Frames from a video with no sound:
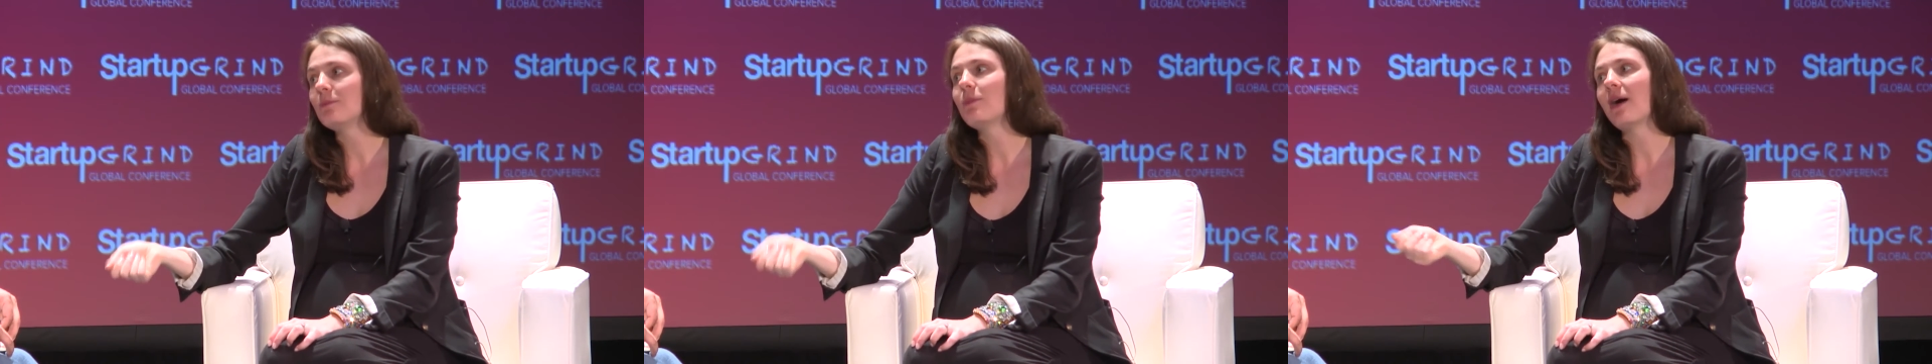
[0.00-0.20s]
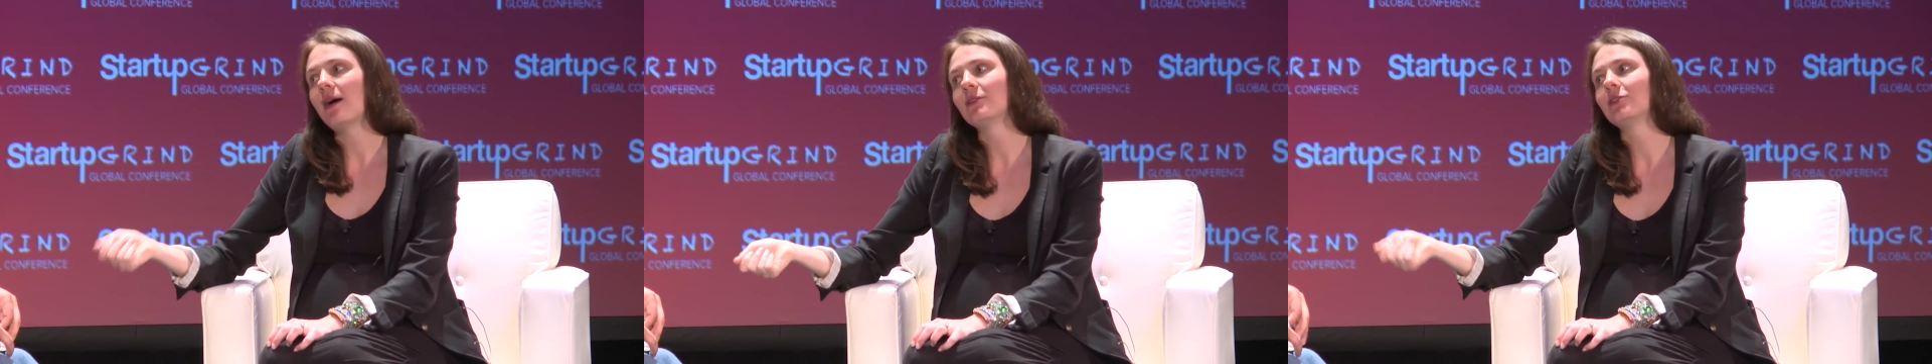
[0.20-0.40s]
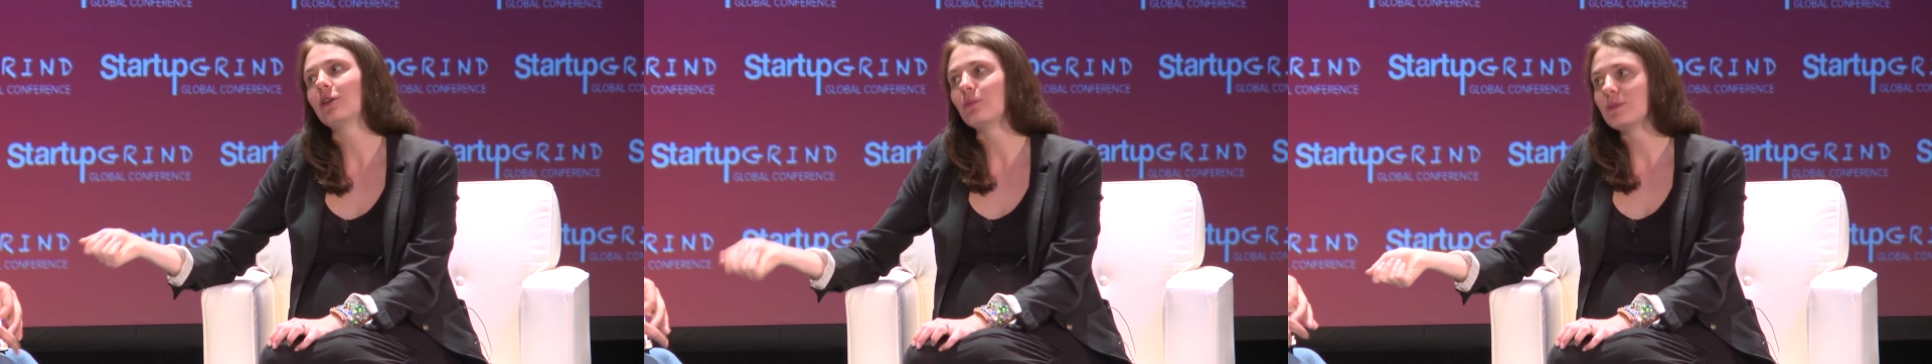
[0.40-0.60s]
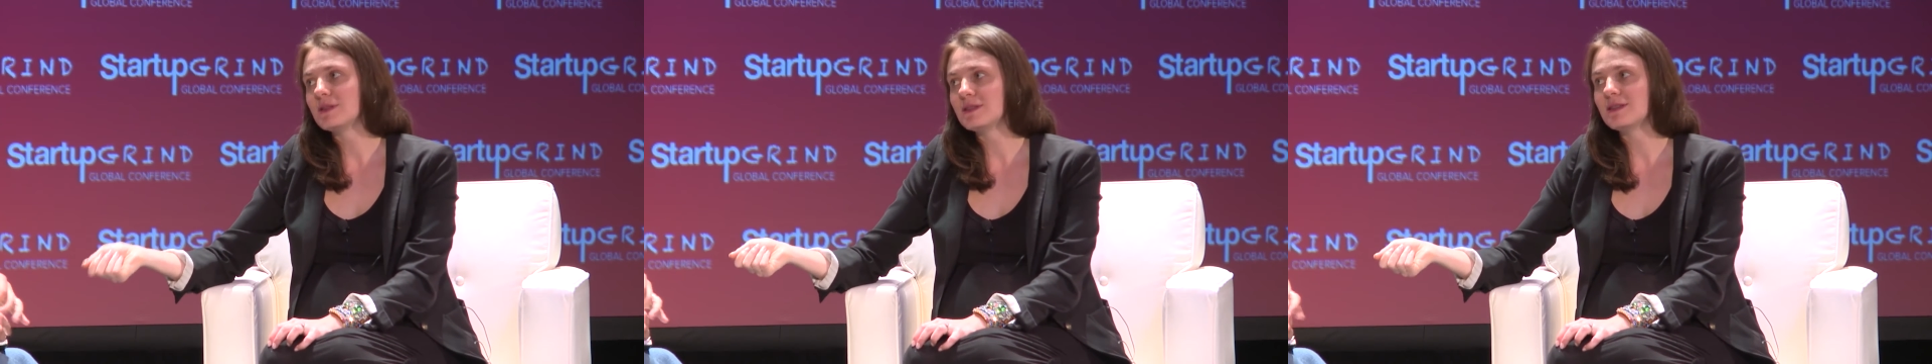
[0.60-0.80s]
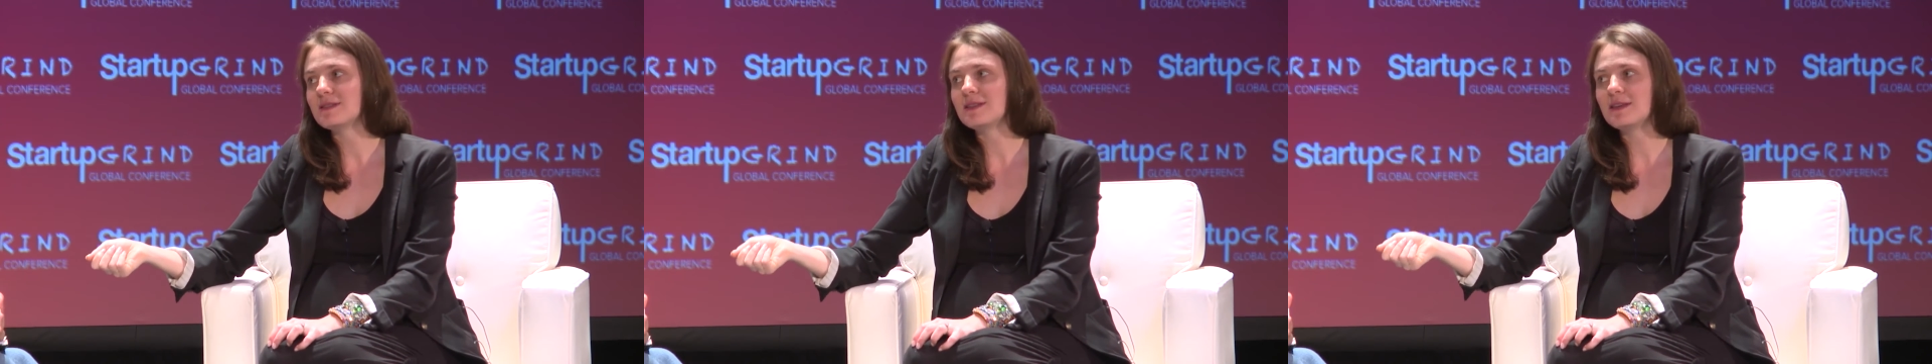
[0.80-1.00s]
impact our
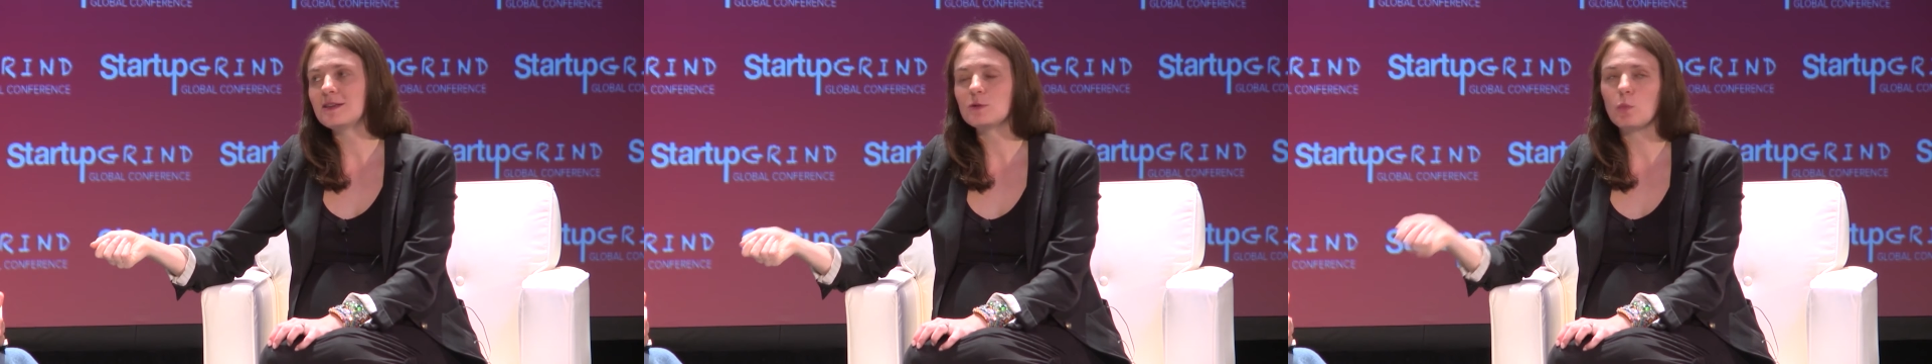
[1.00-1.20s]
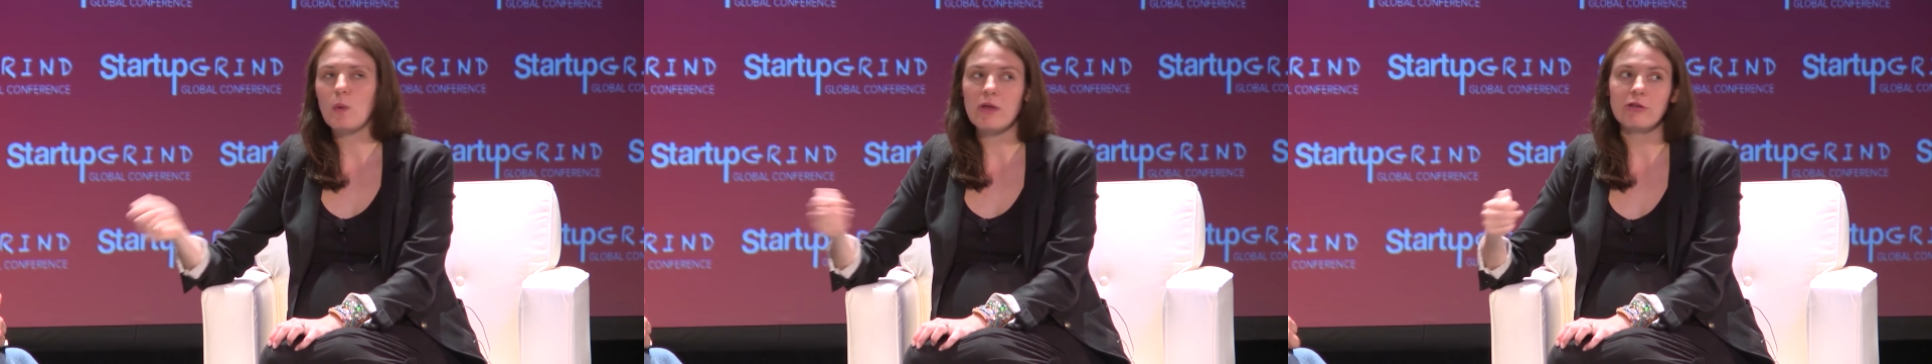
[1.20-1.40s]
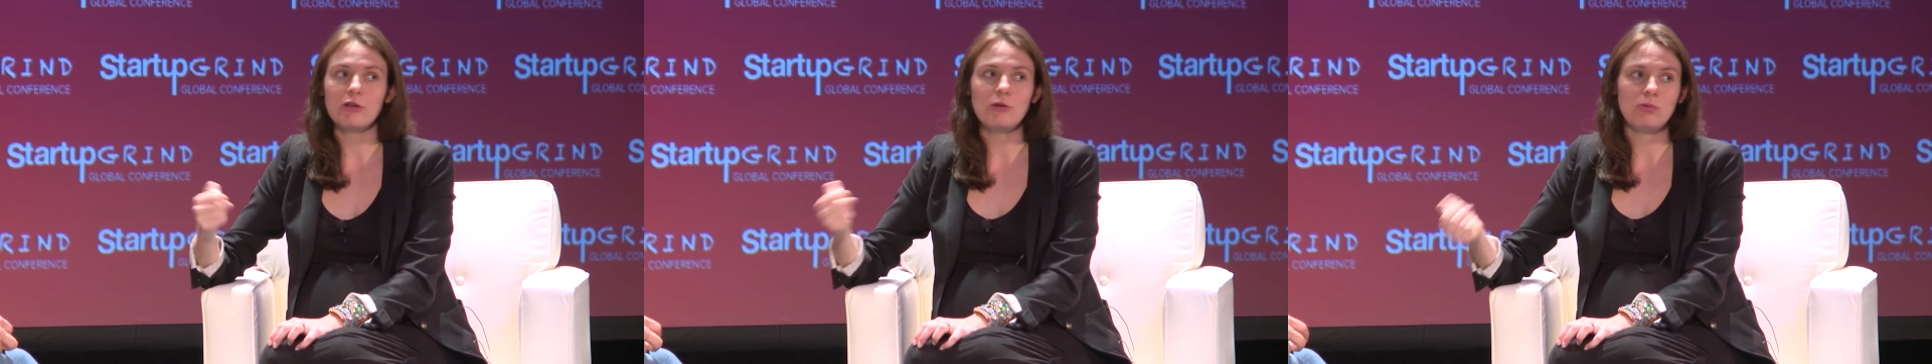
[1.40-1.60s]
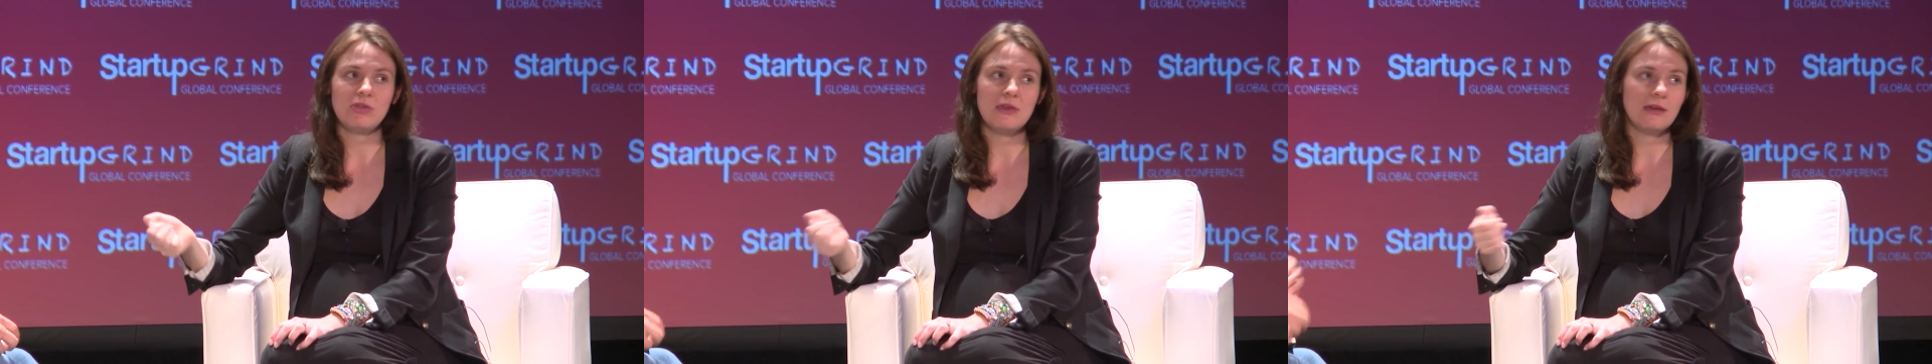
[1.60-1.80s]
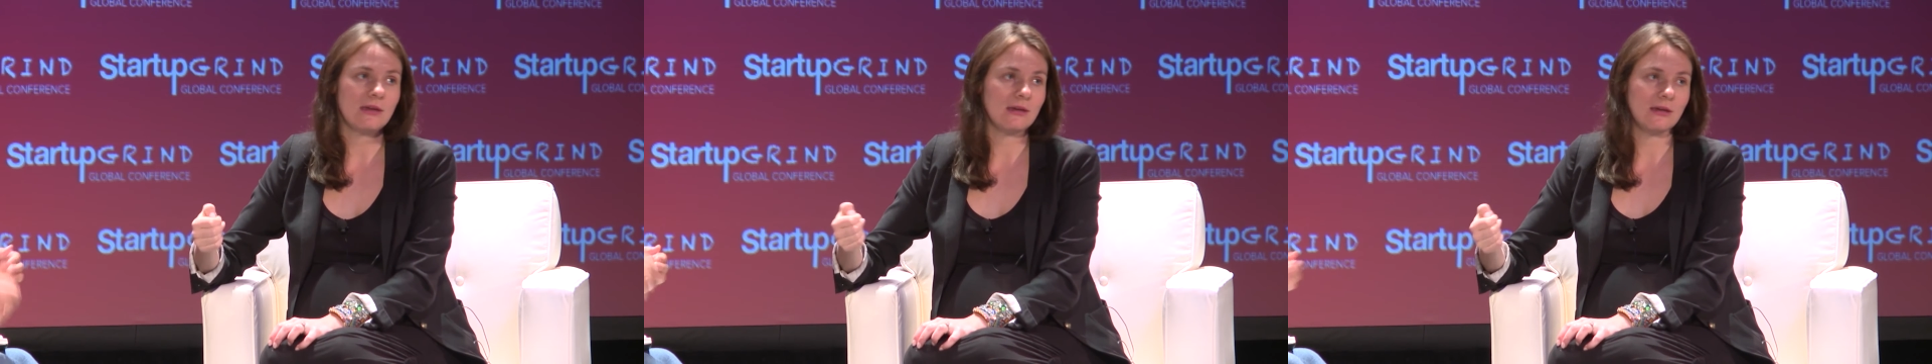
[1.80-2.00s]
businesses, whether you
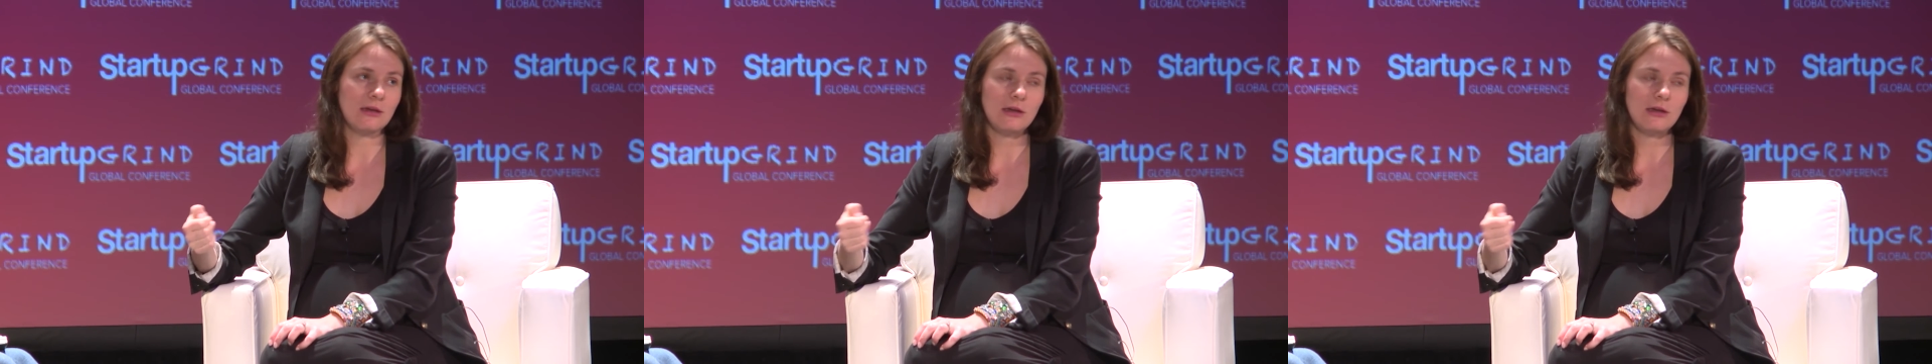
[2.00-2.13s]
think